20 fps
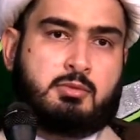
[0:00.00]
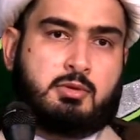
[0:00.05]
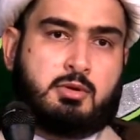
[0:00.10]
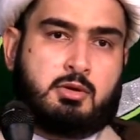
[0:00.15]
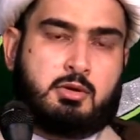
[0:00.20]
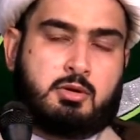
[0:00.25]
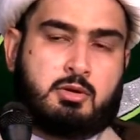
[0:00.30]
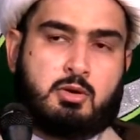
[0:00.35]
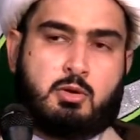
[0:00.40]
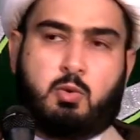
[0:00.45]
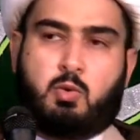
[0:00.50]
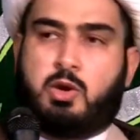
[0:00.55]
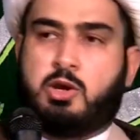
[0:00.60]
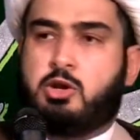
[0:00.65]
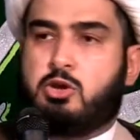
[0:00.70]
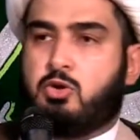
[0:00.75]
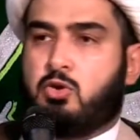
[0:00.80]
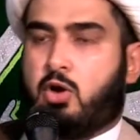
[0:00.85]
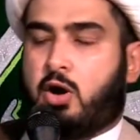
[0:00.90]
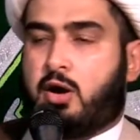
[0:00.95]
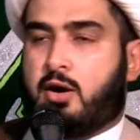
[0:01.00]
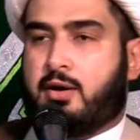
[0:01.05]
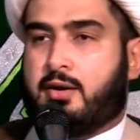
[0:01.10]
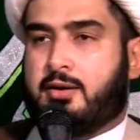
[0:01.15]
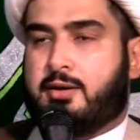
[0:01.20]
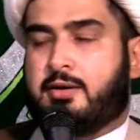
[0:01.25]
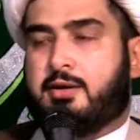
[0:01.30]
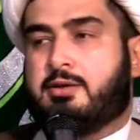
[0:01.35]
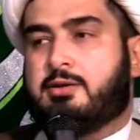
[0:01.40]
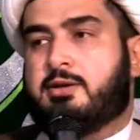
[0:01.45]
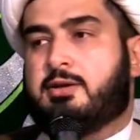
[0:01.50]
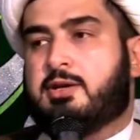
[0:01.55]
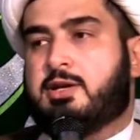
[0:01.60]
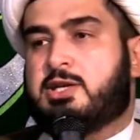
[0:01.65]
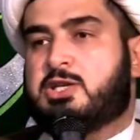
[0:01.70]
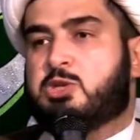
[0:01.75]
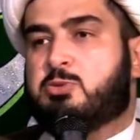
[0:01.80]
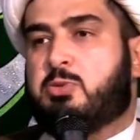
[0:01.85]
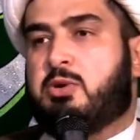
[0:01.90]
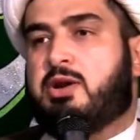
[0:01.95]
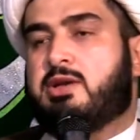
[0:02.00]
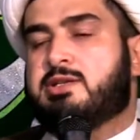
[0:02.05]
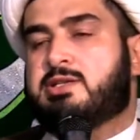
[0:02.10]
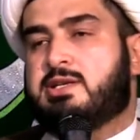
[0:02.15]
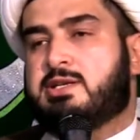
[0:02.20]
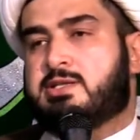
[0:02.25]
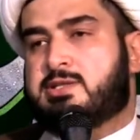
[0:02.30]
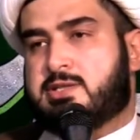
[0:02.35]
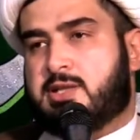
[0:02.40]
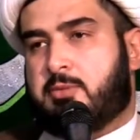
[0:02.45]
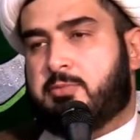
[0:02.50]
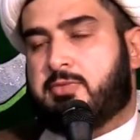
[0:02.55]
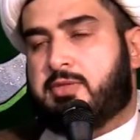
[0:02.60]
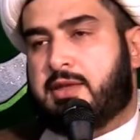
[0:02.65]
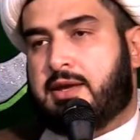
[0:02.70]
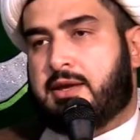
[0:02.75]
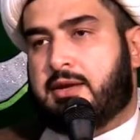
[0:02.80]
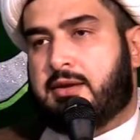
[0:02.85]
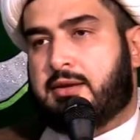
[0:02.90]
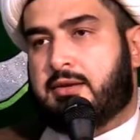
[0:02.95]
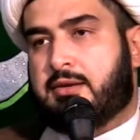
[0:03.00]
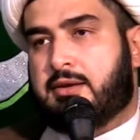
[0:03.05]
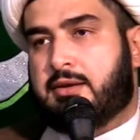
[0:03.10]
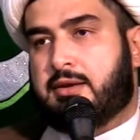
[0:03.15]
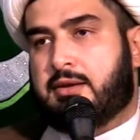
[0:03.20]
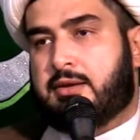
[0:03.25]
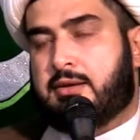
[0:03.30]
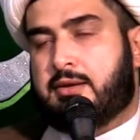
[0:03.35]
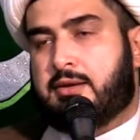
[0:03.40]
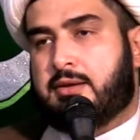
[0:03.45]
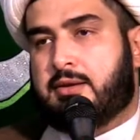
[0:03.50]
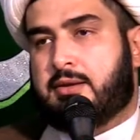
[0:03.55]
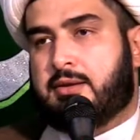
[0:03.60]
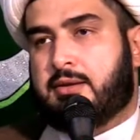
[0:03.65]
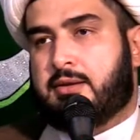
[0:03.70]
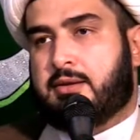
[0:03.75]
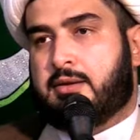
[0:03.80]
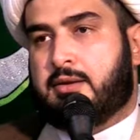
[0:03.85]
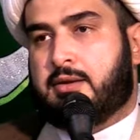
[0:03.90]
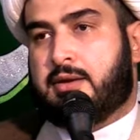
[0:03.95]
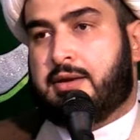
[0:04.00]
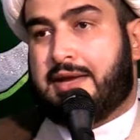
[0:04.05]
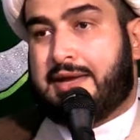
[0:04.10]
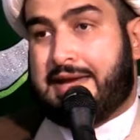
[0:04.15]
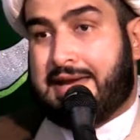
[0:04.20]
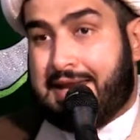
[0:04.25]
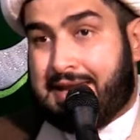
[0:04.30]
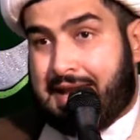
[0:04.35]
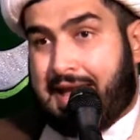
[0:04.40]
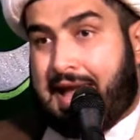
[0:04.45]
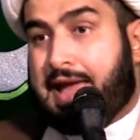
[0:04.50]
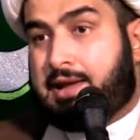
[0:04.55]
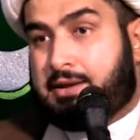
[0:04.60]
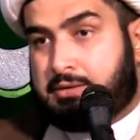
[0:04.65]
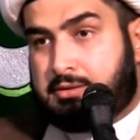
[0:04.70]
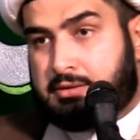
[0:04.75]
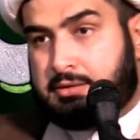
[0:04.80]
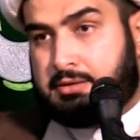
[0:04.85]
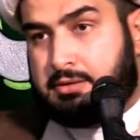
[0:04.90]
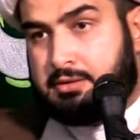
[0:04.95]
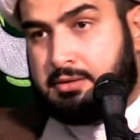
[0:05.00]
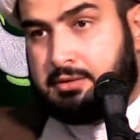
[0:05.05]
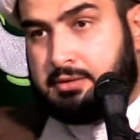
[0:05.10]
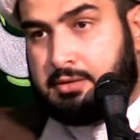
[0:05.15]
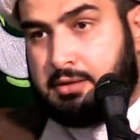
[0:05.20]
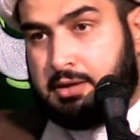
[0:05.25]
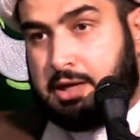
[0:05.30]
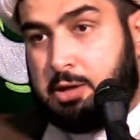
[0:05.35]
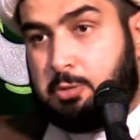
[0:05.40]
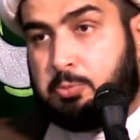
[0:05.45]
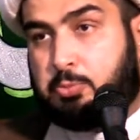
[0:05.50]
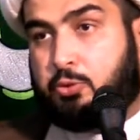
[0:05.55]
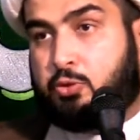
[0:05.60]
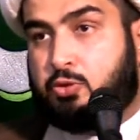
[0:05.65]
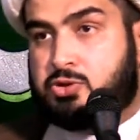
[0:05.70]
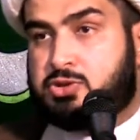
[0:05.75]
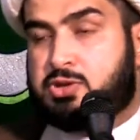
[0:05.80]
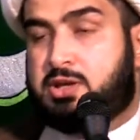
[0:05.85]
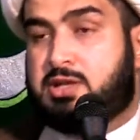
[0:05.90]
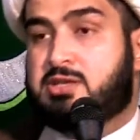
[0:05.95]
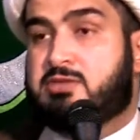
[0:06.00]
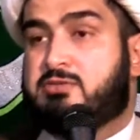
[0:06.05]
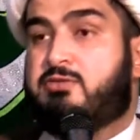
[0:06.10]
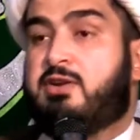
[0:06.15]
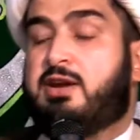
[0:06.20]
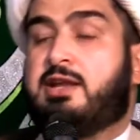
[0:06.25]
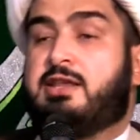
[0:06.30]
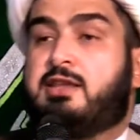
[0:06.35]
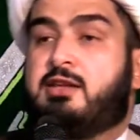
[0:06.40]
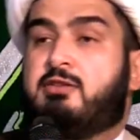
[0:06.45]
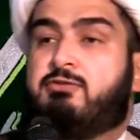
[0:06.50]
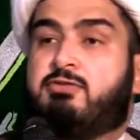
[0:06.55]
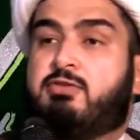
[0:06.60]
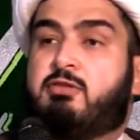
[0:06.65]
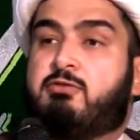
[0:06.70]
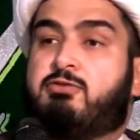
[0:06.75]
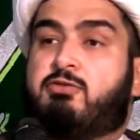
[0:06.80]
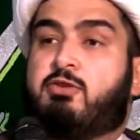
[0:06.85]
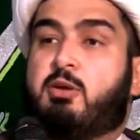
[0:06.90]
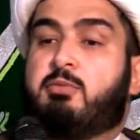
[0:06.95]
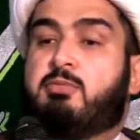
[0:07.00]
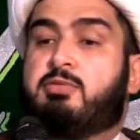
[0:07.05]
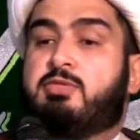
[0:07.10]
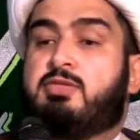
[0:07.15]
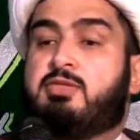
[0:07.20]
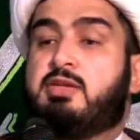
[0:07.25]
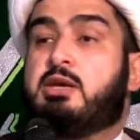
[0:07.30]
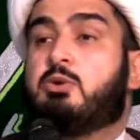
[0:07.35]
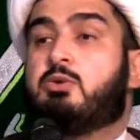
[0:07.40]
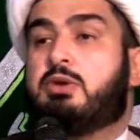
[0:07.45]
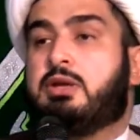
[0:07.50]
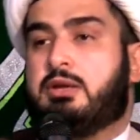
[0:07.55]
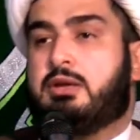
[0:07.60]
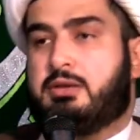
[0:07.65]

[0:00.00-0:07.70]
When you are experiencing something in hand, in person, is very different from theory.